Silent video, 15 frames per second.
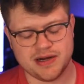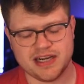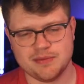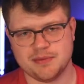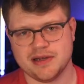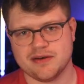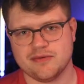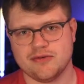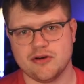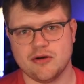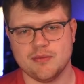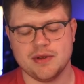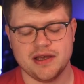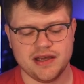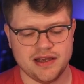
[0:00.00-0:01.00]

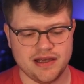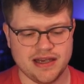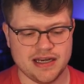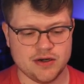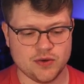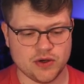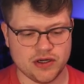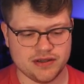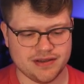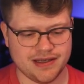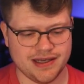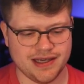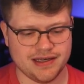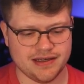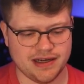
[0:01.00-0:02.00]
Multiplatform Android
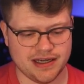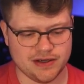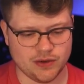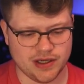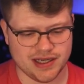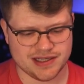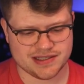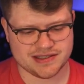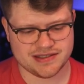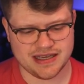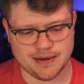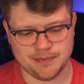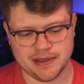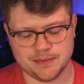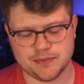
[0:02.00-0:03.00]
and iOS
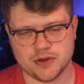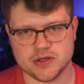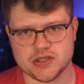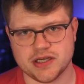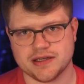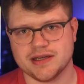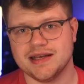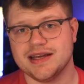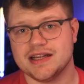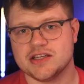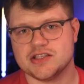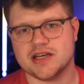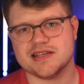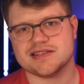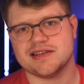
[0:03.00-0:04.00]
template project,
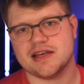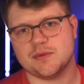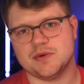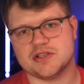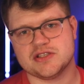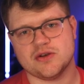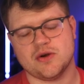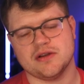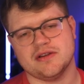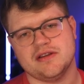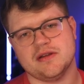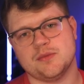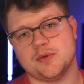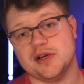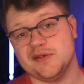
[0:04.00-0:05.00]
just like we saw it in
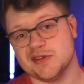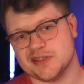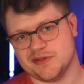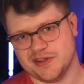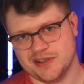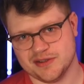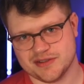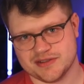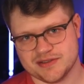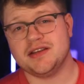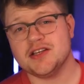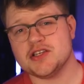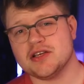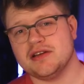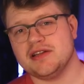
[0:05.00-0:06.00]
the previous videos.
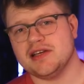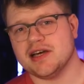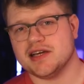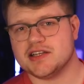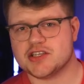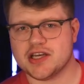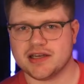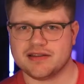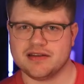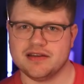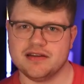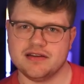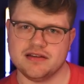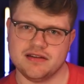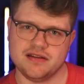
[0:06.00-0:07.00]
Additionally, I checked
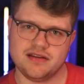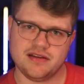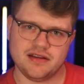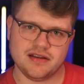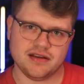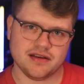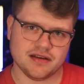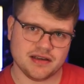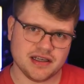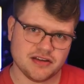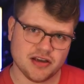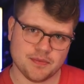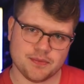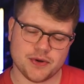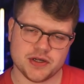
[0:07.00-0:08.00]
in the
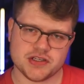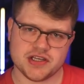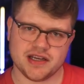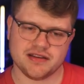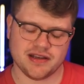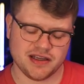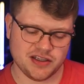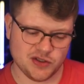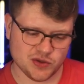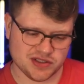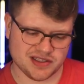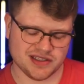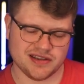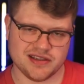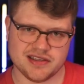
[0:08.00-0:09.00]
GitHub project I
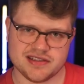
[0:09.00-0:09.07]
used in